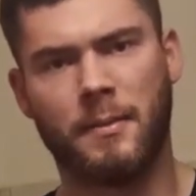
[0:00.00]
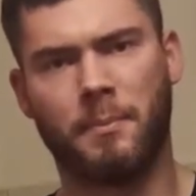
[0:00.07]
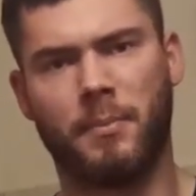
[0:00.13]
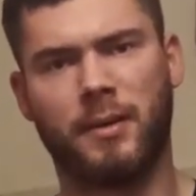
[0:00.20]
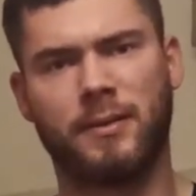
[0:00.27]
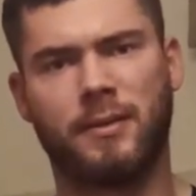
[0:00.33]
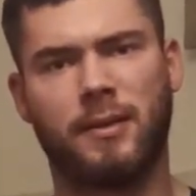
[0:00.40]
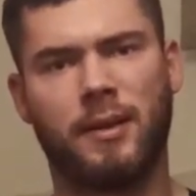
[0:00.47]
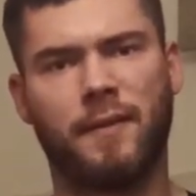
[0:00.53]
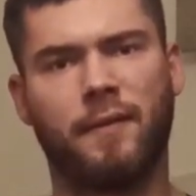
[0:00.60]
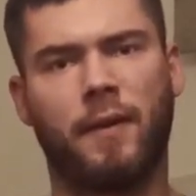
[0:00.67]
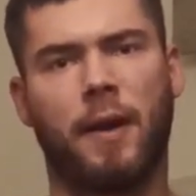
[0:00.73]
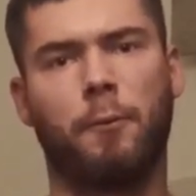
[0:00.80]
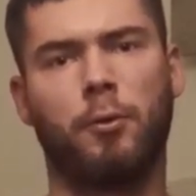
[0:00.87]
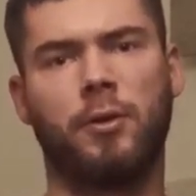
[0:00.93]
But
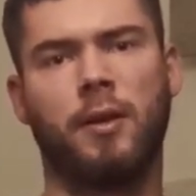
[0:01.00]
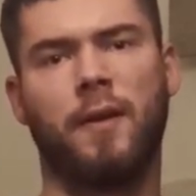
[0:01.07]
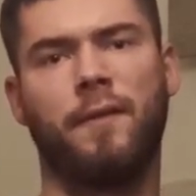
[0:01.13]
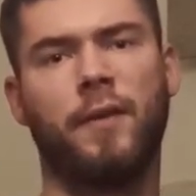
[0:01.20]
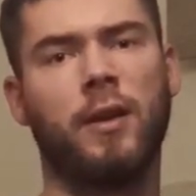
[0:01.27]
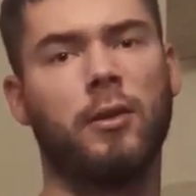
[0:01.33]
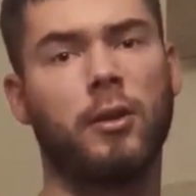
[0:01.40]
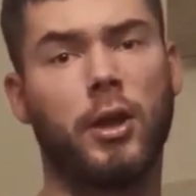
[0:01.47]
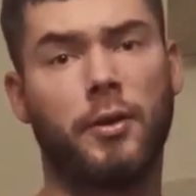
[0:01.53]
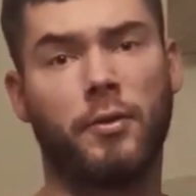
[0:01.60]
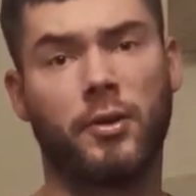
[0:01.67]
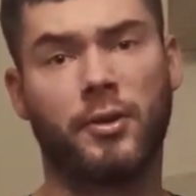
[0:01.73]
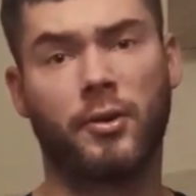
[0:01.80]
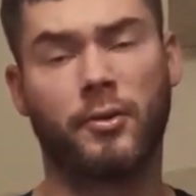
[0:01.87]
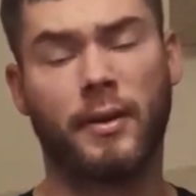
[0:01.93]
if I would feel
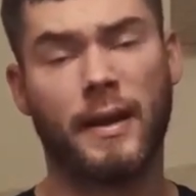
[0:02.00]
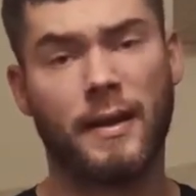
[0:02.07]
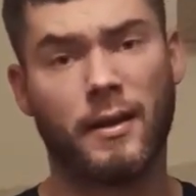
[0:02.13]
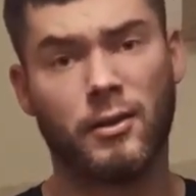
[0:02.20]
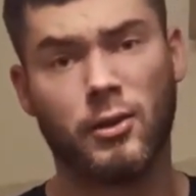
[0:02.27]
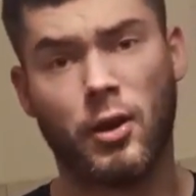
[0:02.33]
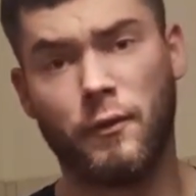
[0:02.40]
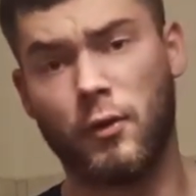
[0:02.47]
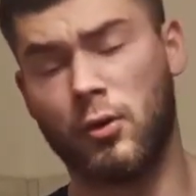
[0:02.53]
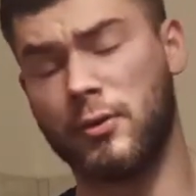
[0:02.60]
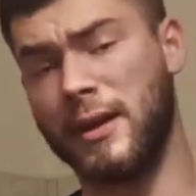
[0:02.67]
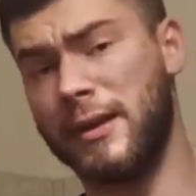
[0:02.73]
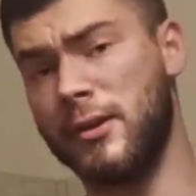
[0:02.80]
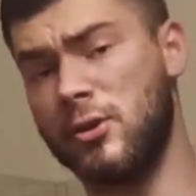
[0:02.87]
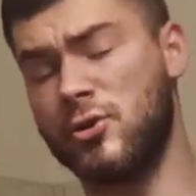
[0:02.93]
low
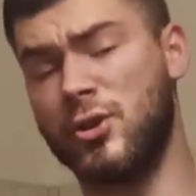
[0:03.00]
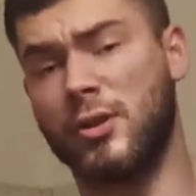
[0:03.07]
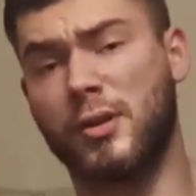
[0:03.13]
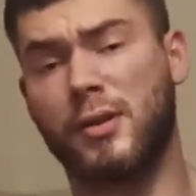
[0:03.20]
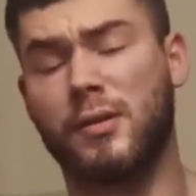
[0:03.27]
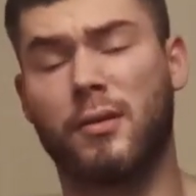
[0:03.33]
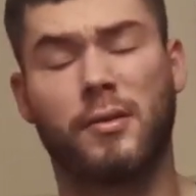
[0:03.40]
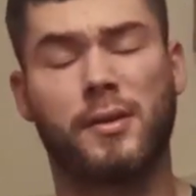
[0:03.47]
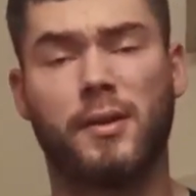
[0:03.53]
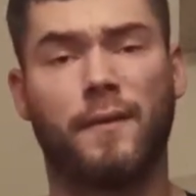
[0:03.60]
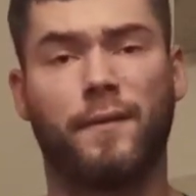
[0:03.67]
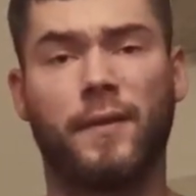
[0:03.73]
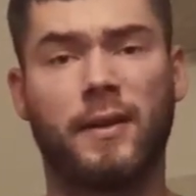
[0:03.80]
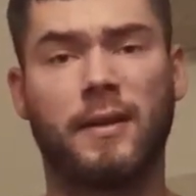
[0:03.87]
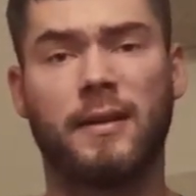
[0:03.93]
on energy or
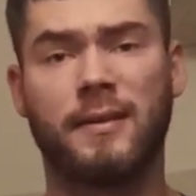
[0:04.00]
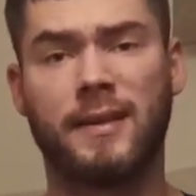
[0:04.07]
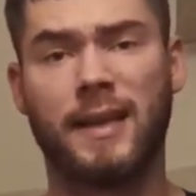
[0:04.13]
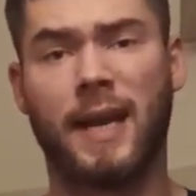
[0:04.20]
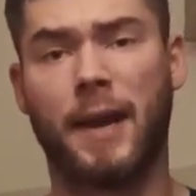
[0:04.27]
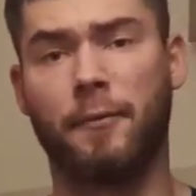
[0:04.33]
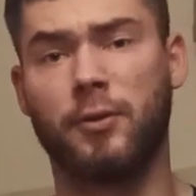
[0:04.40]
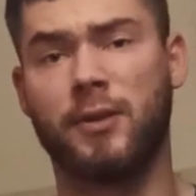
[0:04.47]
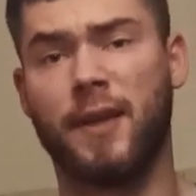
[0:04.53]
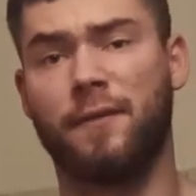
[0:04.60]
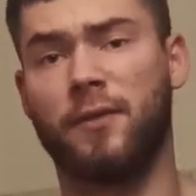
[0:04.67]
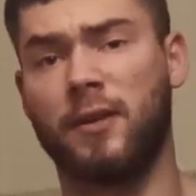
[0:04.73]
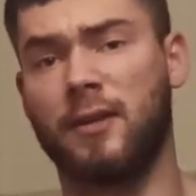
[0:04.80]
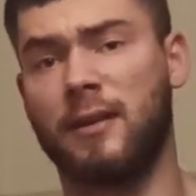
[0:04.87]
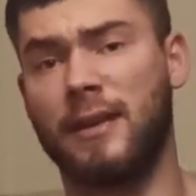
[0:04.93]
something, then I would
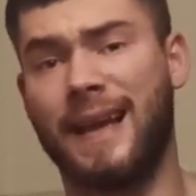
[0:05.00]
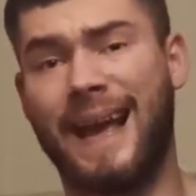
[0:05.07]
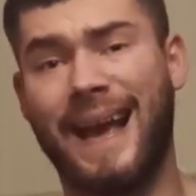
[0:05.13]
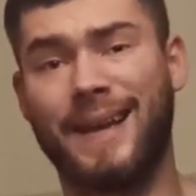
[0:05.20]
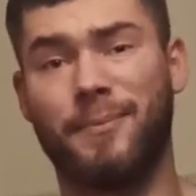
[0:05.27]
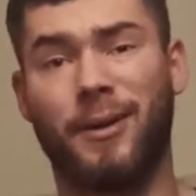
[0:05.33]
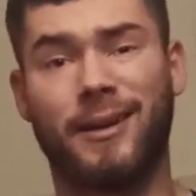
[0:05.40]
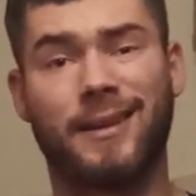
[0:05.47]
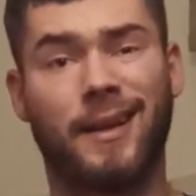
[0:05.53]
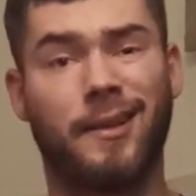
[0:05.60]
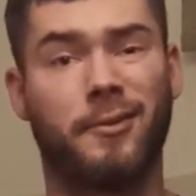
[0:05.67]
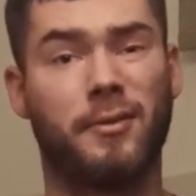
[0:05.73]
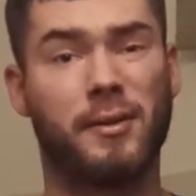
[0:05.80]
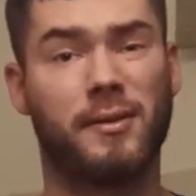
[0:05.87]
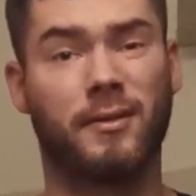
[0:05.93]
definitely add my
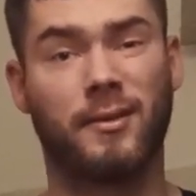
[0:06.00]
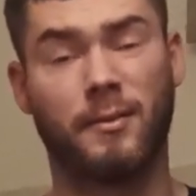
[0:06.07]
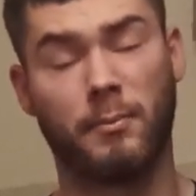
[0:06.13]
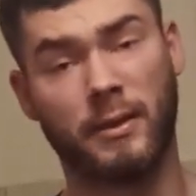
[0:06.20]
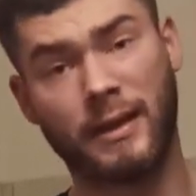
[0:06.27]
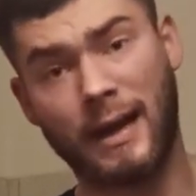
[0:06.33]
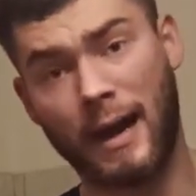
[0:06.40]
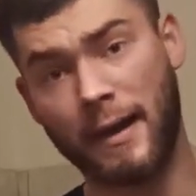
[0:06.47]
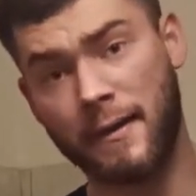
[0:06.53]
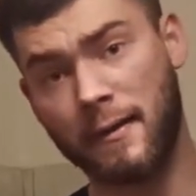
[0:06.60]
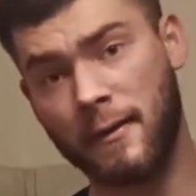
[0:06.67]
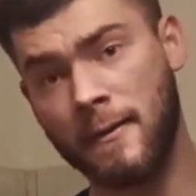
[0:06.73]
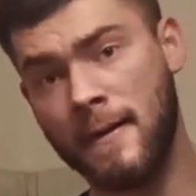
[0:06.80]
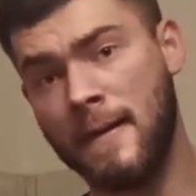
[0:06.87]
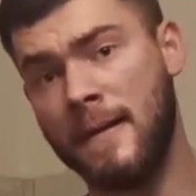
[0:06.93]
calories a little bit
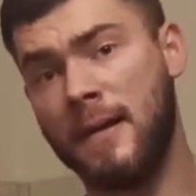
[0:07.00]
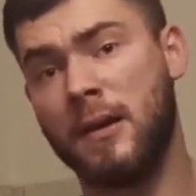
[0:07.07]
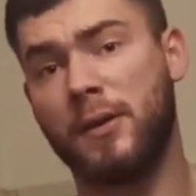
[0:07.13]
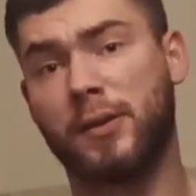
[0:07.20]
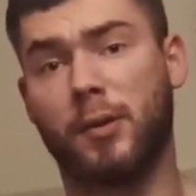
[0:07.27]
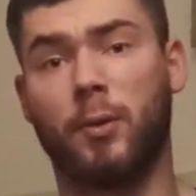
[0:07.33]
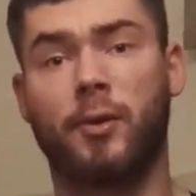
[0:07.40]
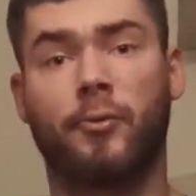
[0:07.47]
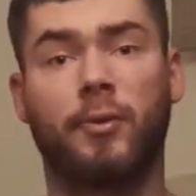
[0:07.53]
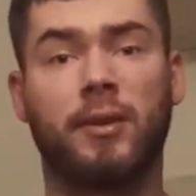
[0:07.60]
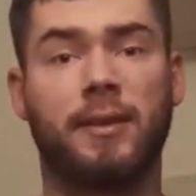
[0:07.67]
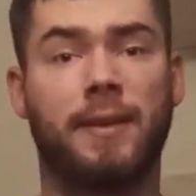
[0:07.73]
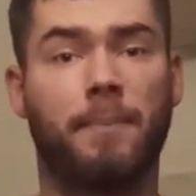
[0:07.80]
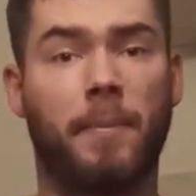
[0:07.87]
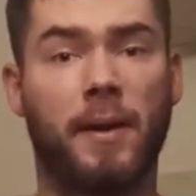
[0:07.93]
higher. So it
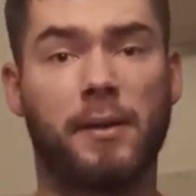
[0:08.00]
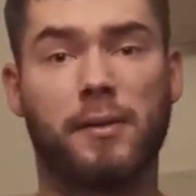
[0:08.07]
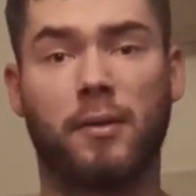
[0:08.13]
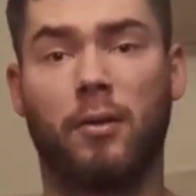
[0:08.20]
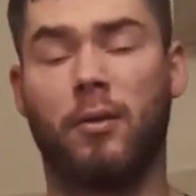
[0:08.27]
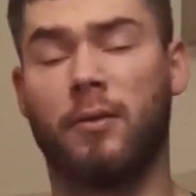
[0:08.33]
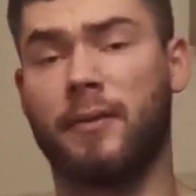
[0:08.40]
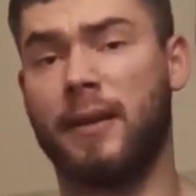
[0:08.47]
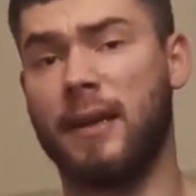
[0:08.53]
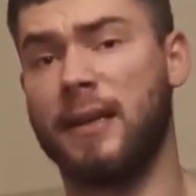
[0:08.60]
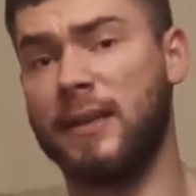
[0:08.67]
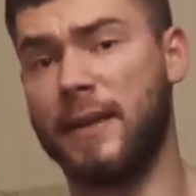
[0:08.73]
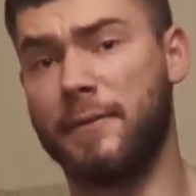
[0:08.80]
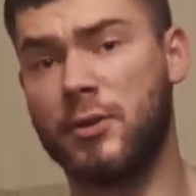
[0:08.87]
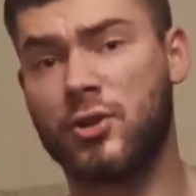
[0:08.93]
really depends on the
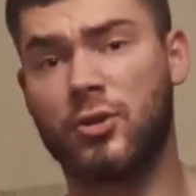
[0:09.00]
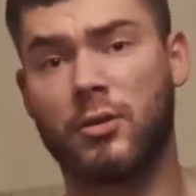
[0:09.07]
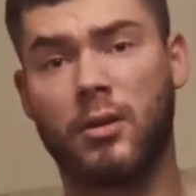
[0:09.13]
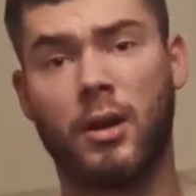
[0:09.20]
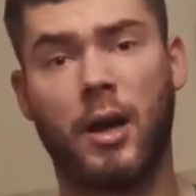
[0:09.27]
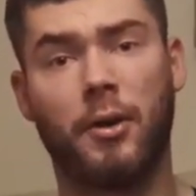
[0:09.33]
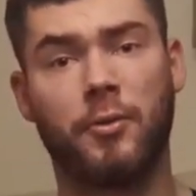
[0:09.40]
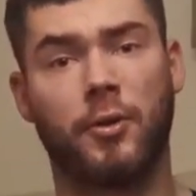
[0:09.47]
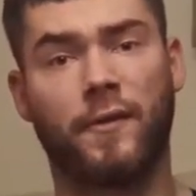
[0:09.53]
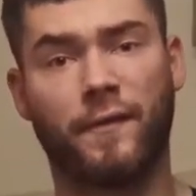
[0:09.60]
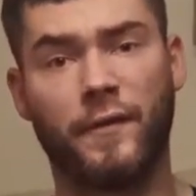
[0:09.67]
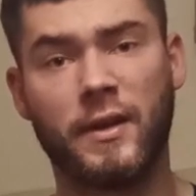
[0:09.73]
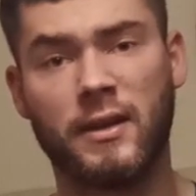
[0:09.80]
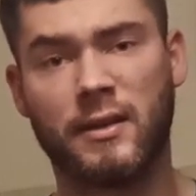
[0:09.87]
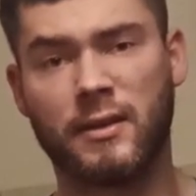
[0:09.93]
individual, how you're
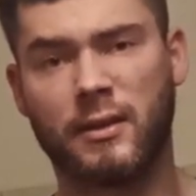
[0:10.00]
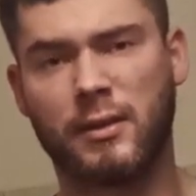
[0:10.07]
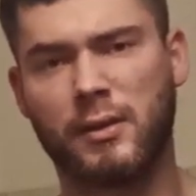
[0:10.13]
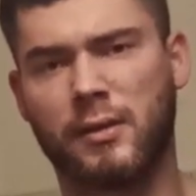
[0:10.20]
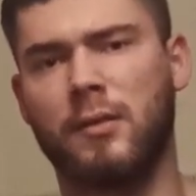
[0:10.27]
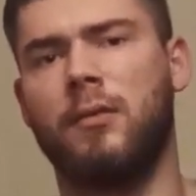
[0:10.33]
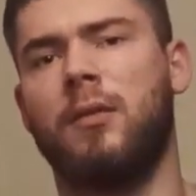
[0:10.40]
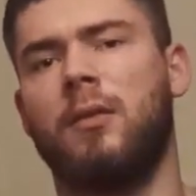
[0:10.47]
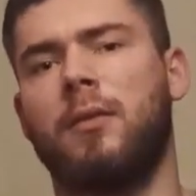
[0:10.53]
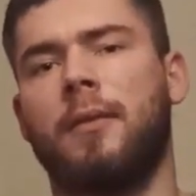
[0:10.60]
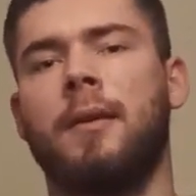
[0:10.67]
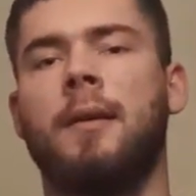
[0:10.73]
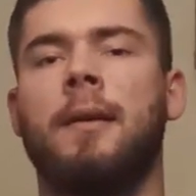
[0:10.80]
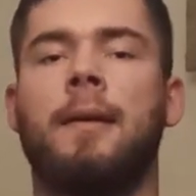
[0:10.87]
feeling and so on.